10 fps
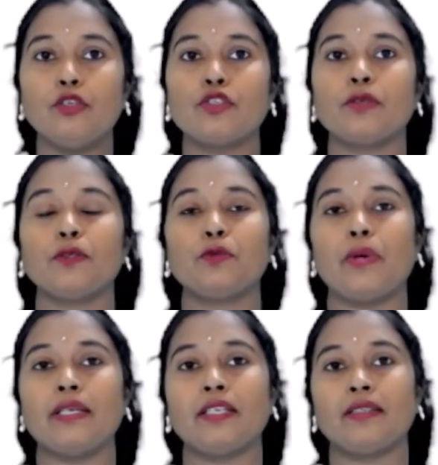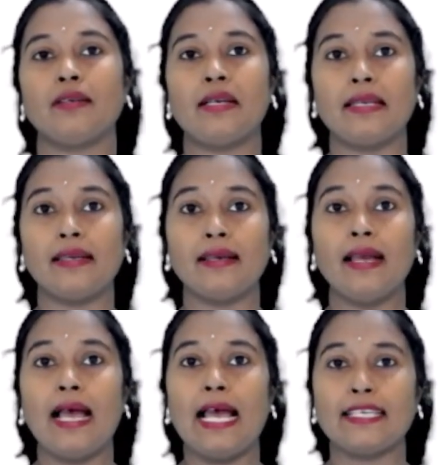to 2030
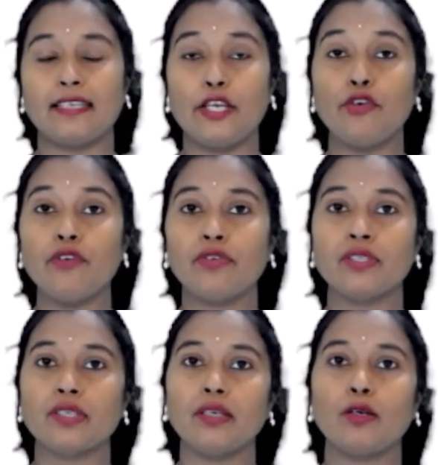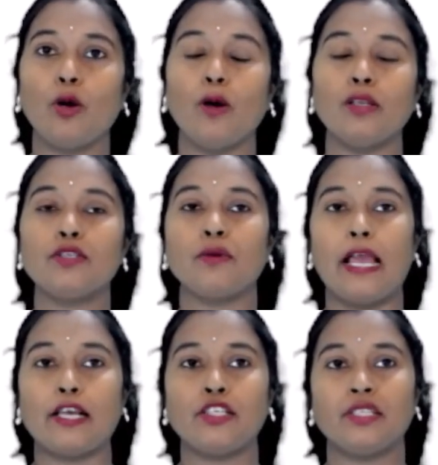as a universal call to
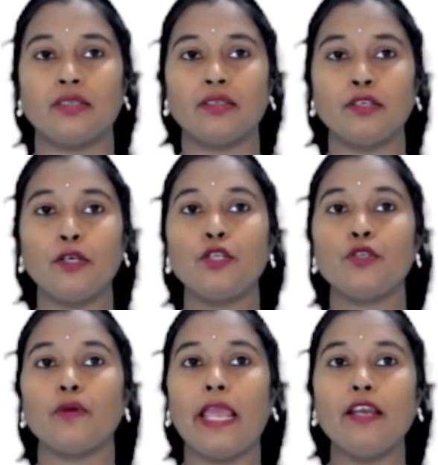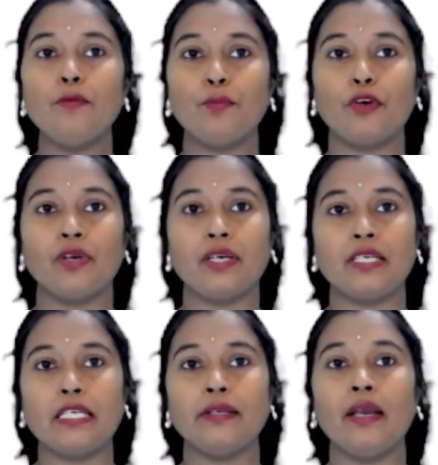action to end
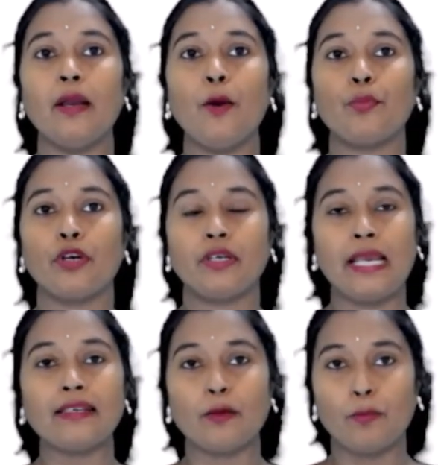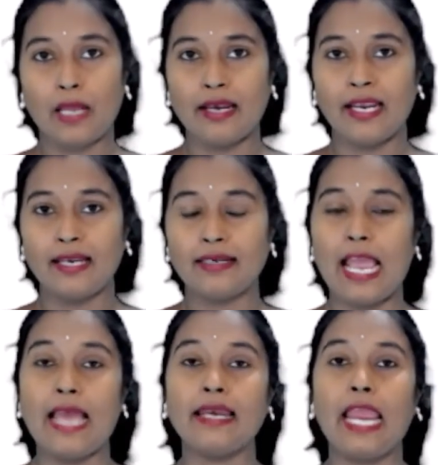poverty, protect the planet,
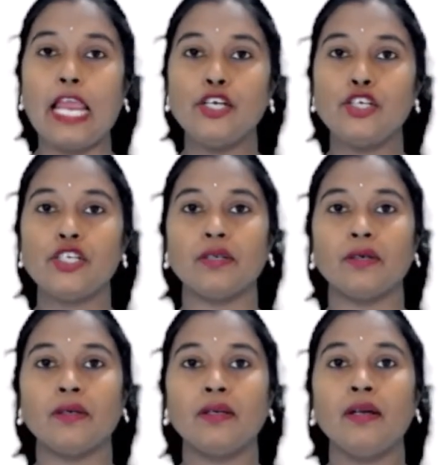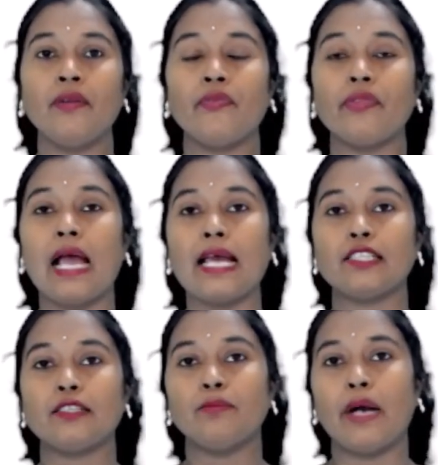and ensure
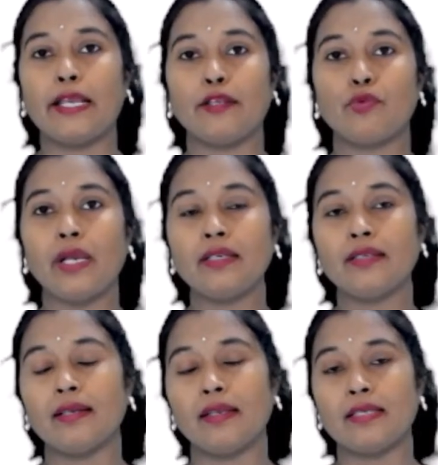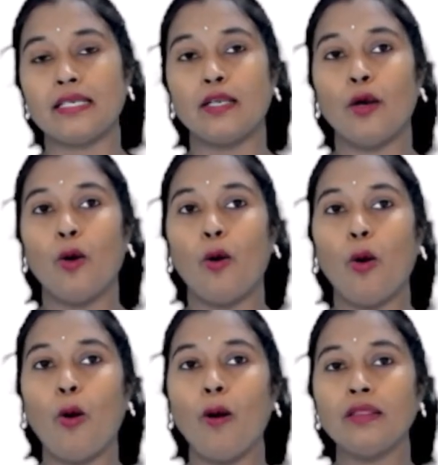that by 2030
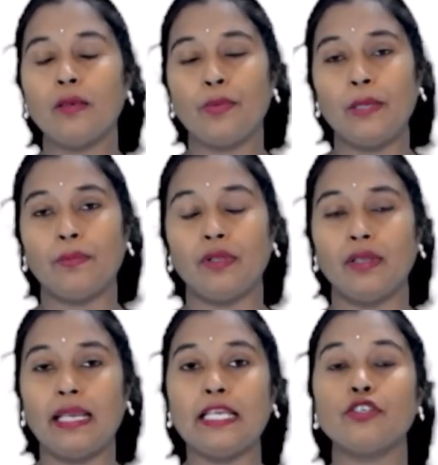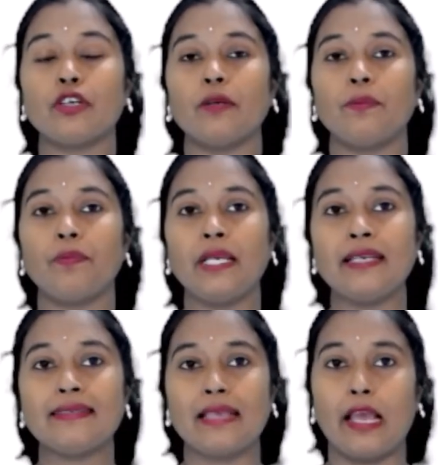all the people enjoy
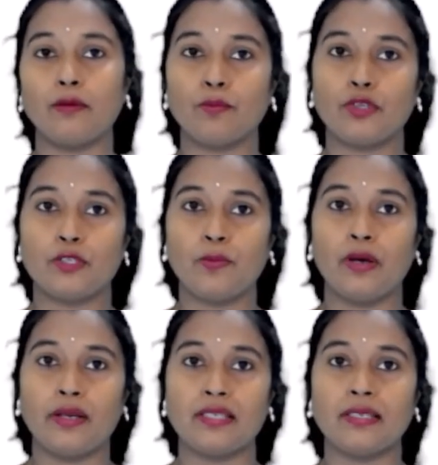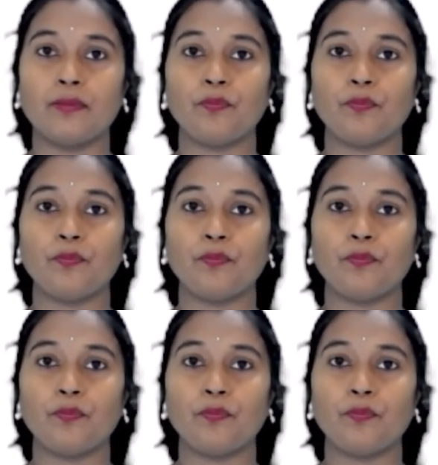peace and prosperity.